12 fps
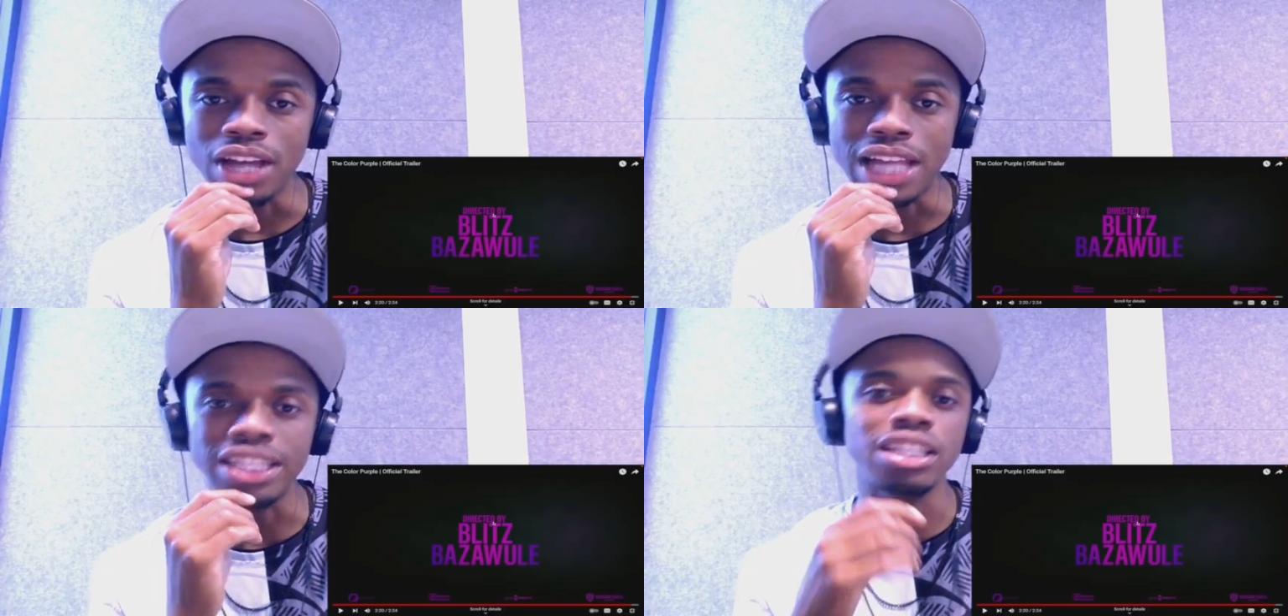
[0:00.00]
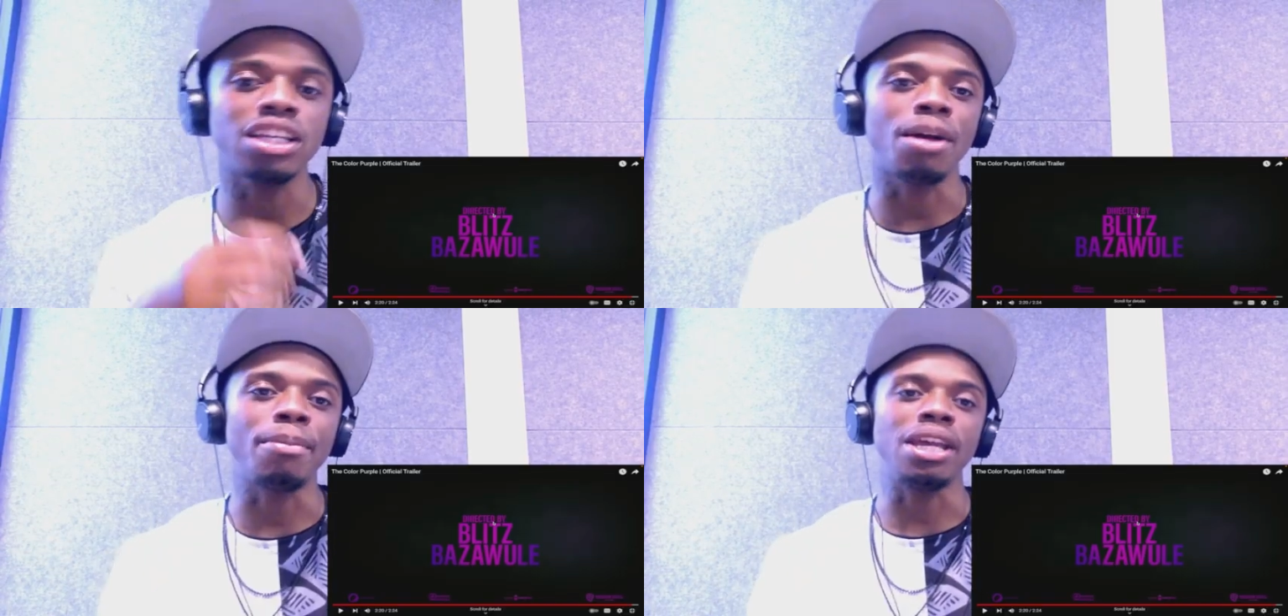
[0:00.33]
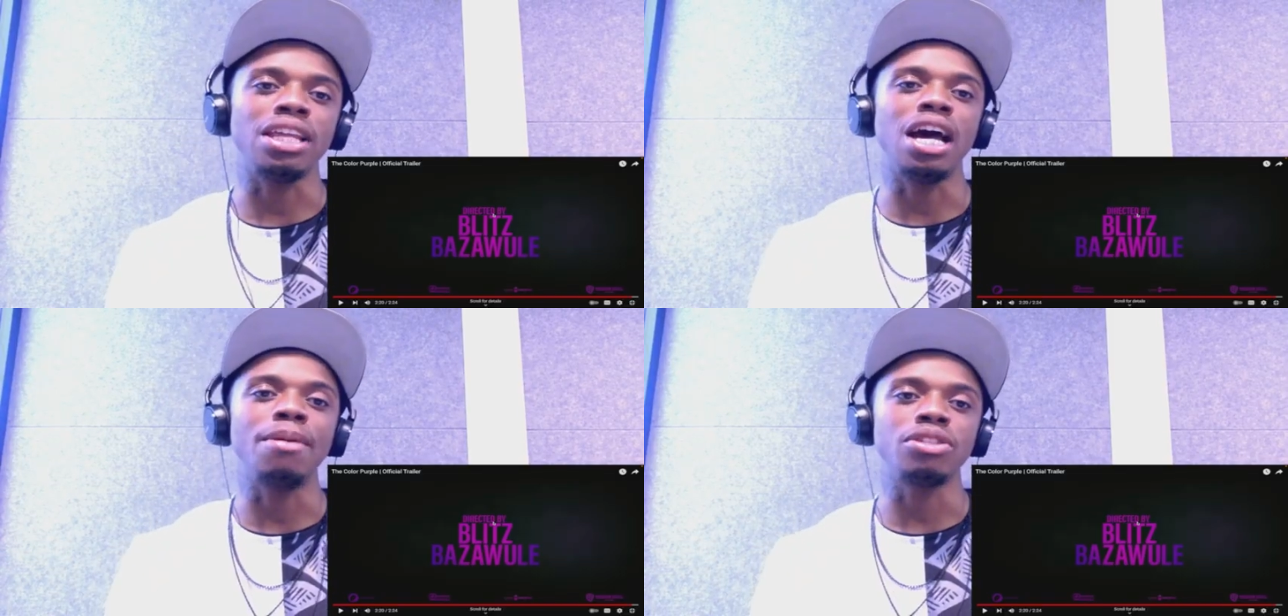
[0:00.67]
I think they're gonna
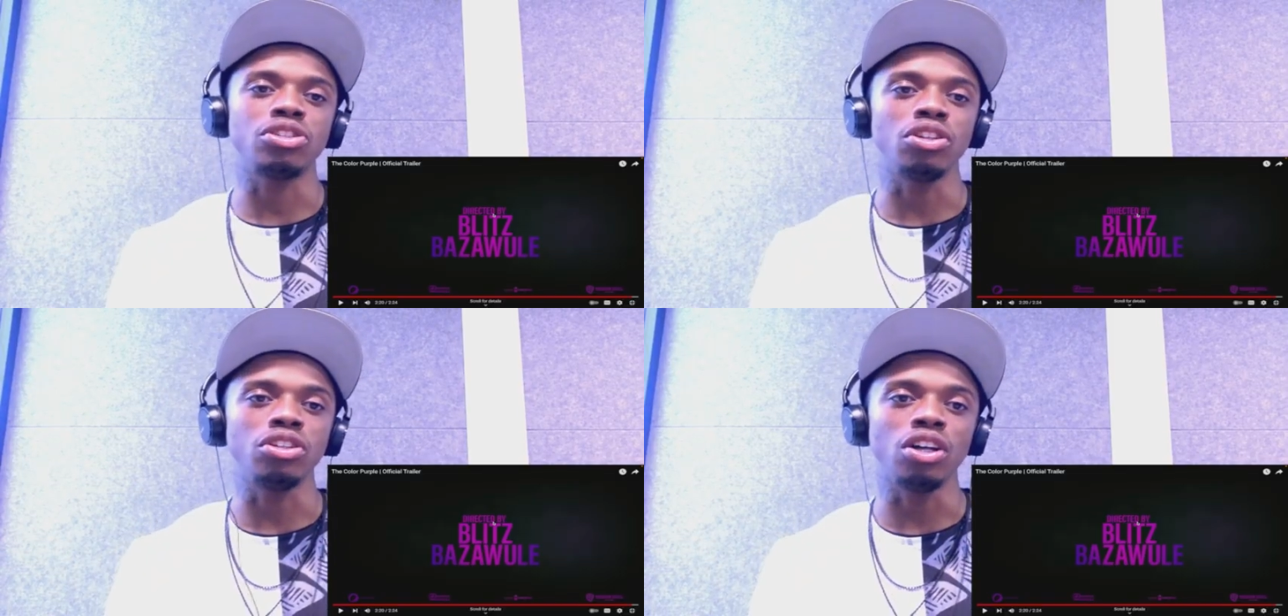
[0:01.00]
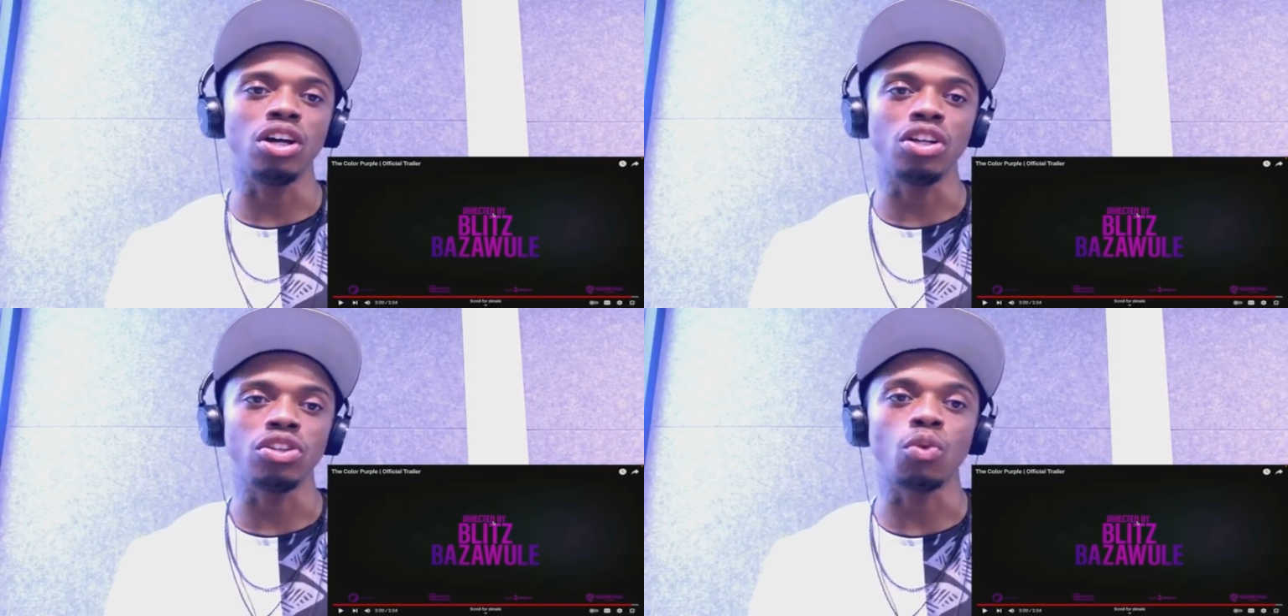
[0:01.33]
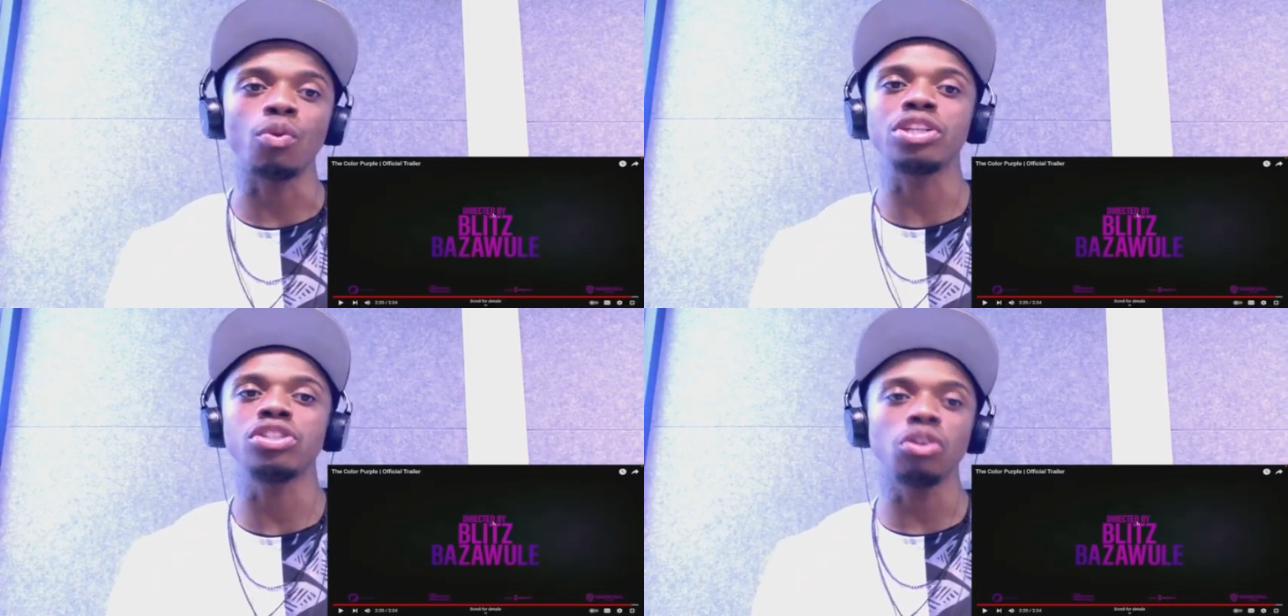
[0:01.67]
pay homage to the the
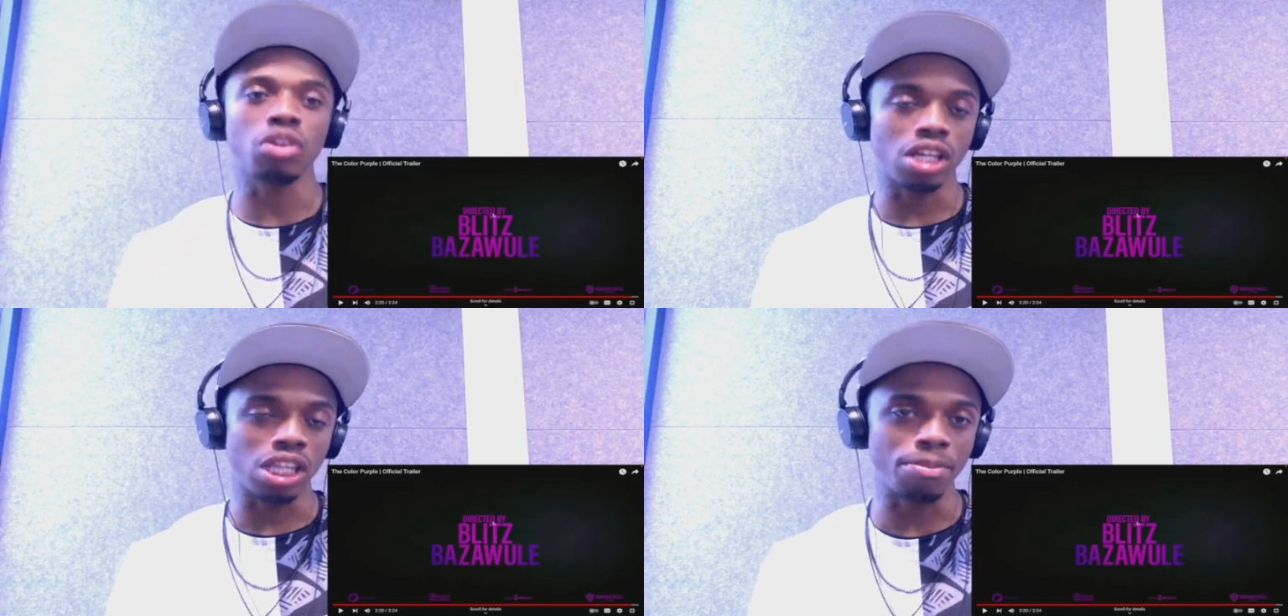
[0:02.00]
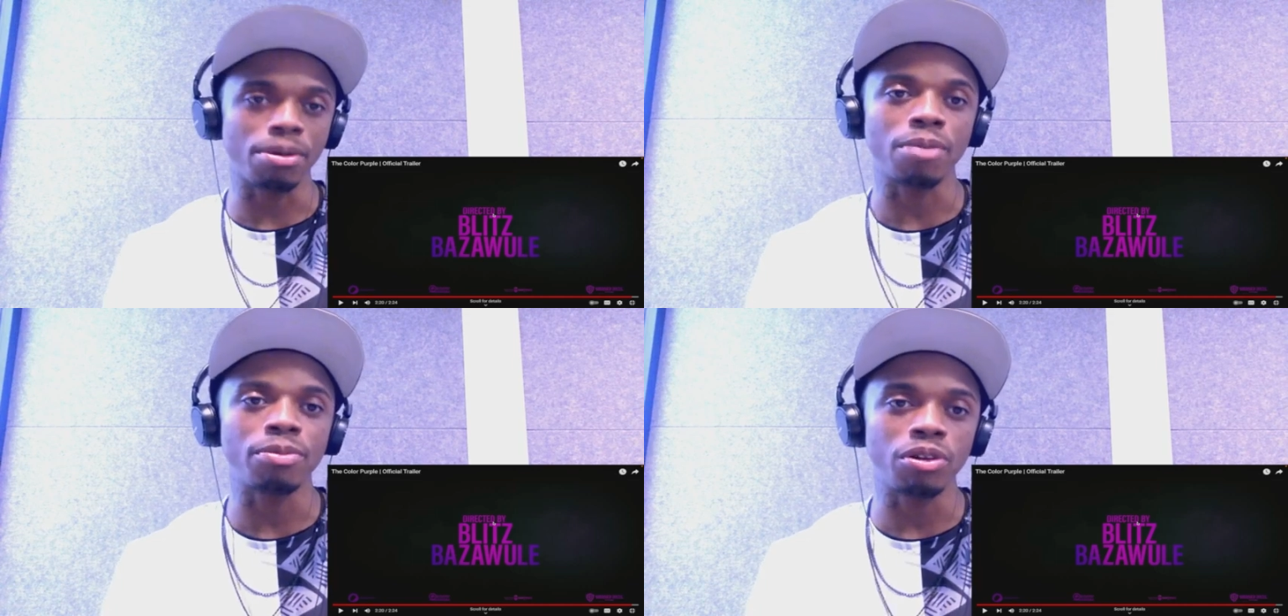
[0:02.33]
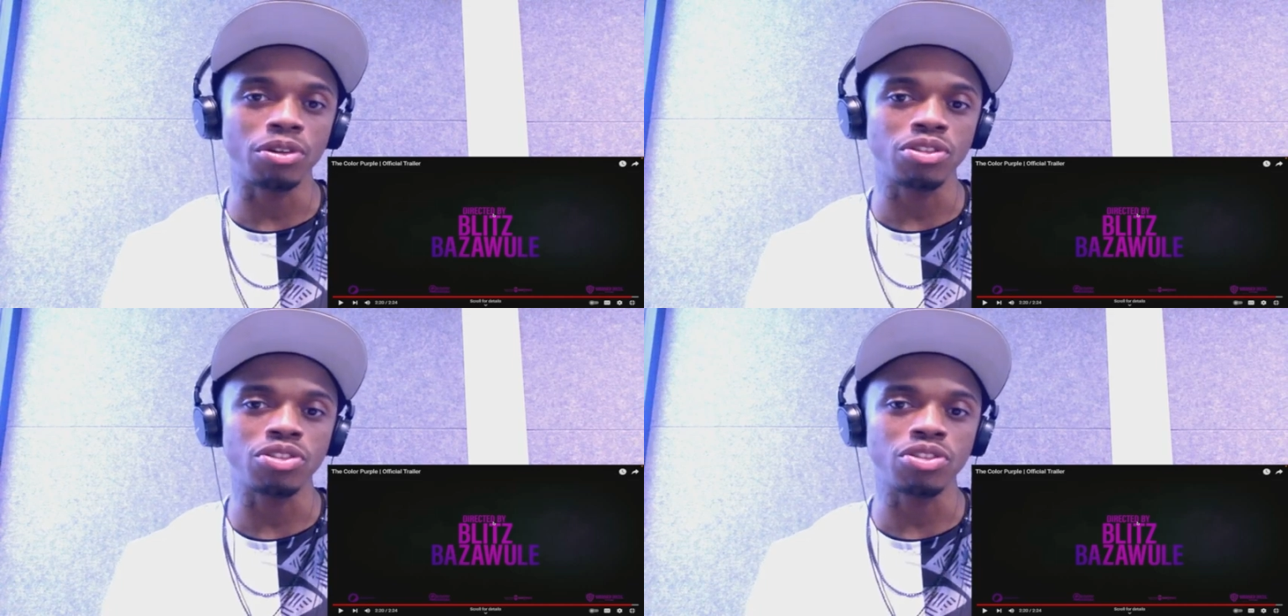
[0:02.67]
original Color Purple.